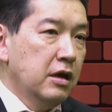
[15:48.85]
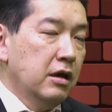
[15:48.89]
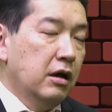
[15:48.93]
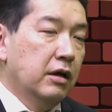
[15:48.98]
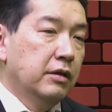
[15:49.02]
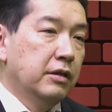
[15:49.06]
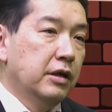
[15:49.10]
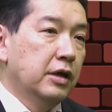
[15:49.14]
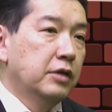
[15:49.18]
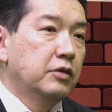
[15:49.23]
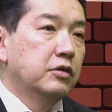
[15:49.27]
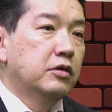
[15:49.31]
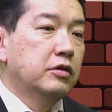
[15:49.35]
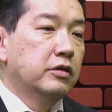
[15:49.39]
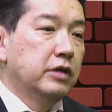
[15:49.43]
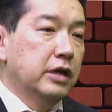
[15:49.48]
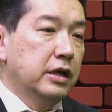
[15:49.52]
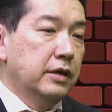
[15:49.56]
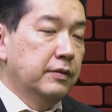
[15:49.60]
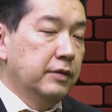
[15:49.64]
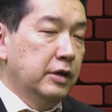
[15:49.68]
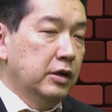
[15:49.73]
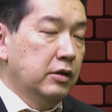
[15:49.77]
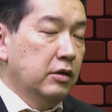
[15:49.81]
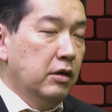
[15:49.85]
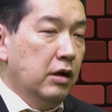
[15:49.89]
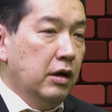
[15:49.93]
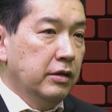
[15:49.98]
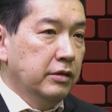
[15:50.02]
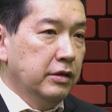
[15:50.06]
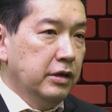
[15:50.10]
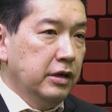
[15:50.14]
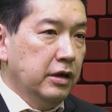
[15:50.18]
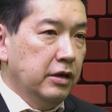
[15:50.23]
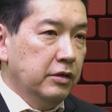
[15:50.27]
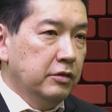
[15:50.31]
Another,
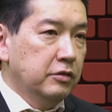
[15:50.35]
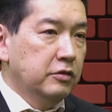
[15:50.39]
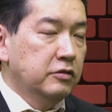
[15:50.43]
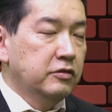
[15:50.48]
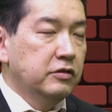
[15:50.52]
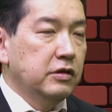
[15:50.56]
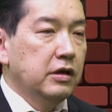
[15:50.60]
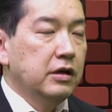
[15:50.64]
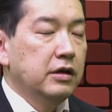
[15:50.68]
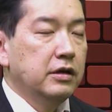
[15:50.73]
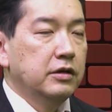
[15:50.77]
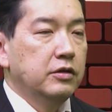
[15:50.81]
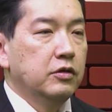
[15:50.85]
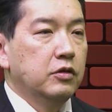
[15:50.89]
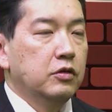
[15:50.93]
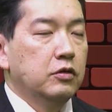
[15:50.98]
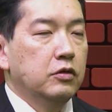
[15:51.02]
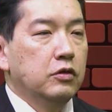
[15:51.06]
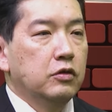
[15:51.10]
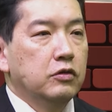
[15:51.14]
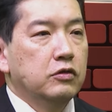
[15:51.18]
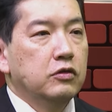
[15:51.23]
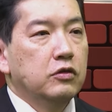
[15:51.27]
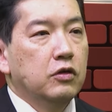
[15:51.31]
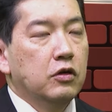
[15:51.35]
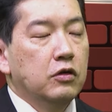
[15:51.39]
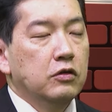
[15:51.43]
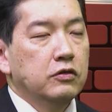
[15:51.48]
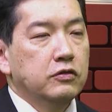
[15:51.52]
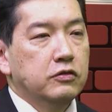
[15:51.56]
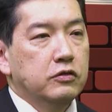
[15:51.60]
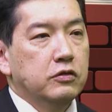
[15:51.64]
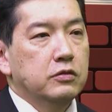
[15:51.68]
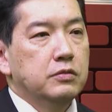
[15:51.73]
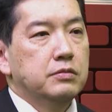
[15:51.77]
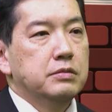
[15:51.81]
on the other side, it could
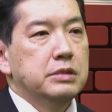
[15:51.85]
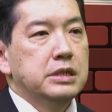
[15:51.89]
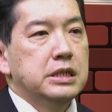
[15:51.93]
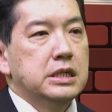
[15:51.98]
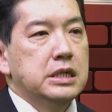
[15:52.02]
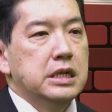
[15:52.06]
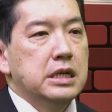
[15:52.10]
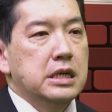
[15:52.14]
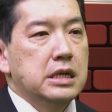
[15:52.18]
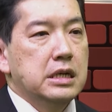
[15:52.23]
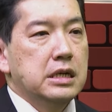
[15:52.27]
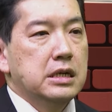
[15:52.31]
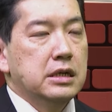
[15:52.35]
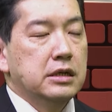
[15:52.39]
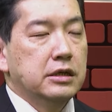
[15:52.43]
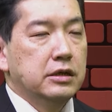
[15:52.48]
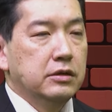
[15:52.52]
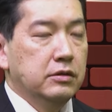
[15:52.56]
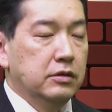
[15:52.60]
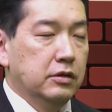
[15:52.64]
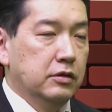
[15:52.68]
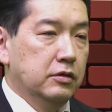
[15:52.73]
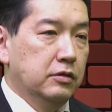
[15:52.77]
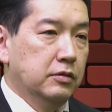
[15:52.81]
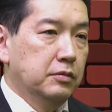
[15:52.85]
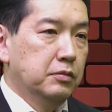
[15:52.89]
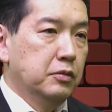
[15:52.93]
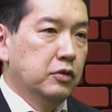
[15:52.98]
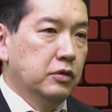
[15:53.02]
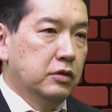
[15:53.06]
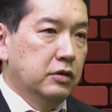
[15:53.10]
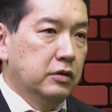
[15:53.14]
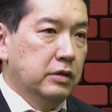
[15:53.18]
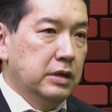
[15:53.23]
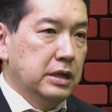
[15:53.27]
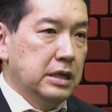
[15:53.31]
also be,
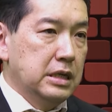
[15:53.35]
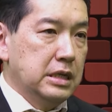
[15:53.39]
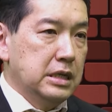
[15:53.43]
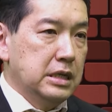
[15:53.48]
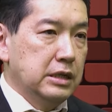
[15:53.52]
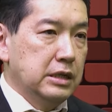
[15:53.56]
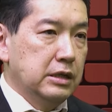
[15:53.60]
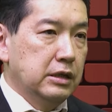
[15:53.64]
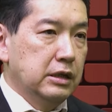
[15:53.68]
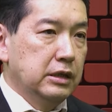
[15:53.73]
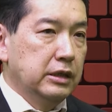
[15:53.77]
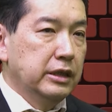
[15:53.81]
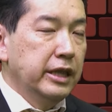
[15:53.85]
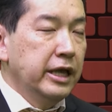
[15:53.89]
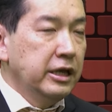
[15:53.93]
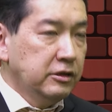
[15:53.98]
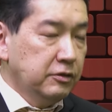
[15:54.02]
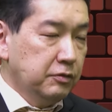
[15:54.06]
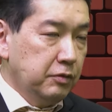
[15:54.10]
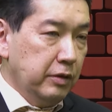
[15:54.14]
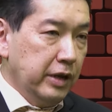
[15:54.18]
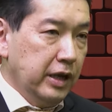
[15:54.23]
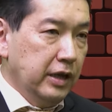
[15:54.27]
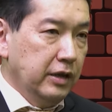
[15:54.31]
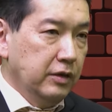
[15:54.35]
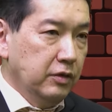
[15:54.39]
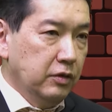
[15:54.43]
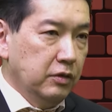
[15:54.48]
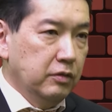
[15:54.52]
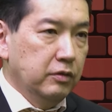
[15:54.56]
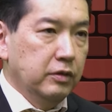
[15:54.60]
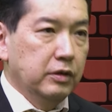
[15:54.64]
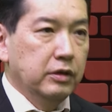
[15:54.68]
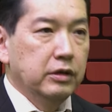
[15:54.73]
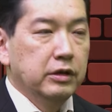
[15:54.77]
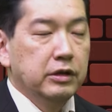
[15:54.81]
more less rain
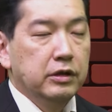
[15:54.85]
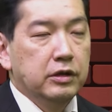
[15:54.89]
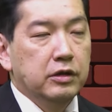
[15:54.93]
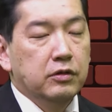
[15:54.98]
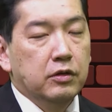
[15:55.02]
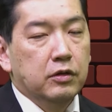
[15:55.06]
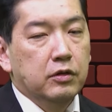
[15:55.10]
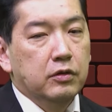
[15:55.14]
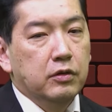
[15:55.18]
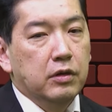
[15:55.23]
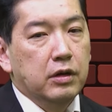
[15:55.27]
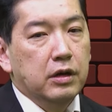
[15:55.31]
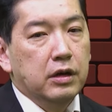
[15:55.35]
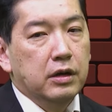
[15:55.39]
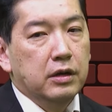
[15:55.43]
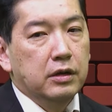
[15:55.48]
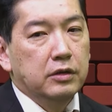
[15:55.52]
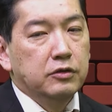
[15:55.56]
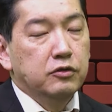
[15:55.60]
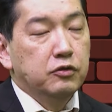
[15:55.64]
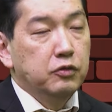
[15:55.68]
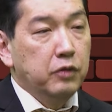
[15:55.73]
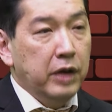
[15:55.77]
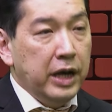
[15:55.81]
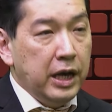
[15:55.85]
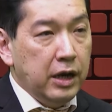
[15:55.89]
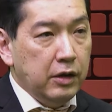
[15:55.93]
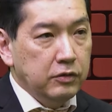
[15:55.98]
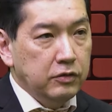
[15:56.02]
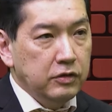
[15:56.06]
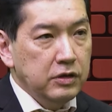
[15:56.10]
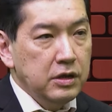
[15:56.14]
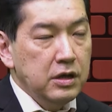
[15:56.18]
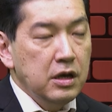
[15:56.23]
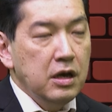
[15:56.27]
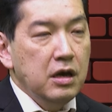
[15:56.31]
or,
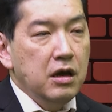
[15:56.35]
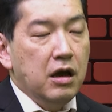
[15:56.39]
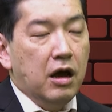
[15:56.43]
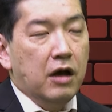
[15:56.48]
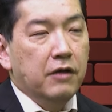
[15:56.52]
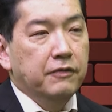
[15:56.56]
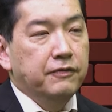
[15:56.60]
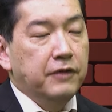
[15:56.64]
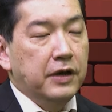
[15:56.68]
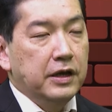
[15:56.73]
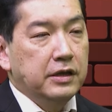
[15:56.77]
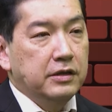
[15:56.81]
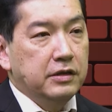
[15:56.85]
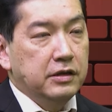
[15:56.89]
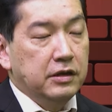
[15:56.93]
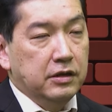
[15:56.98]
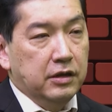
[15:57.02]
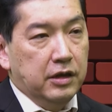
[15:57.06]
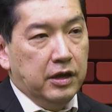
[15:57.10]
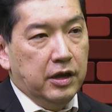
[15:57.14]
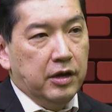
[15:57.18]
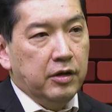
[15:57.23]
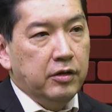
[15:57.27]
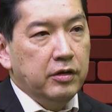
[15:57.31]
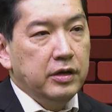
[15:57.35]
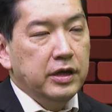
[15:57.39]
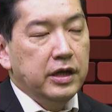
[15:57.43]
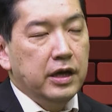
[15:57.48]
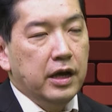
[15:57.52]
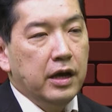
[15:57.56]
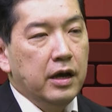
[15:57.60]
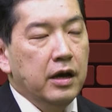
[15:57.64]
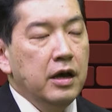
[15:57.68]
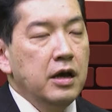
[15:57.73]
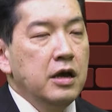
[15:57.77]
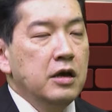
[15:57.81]
drought affecting the
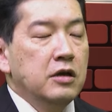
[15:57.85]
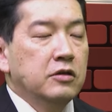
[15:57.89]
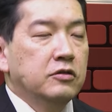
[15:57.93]
area.